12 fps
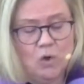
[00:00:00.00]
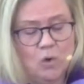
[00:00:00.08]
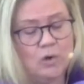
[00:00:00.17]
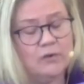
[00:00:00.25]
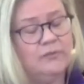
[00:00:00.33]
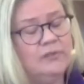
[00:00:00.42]

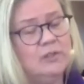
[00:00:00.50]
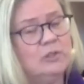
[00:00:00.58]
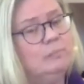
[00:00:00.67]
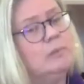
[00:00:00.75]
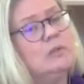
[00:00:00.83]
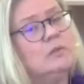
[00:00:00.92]
or
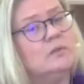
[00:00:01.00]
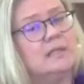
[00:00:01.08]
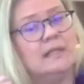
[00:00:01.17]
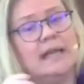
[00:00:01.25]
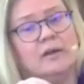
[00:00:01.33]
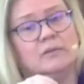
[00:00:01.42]
filled pews
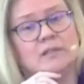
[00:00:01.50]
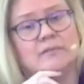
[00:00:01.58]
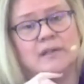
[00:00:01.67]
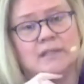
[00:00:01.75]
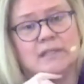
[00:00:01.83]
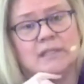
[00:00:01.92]
and countless
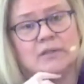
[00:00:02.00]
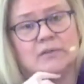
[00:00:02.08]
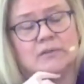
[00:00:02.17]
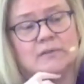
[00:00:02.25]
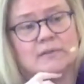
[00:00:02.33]
volunteers.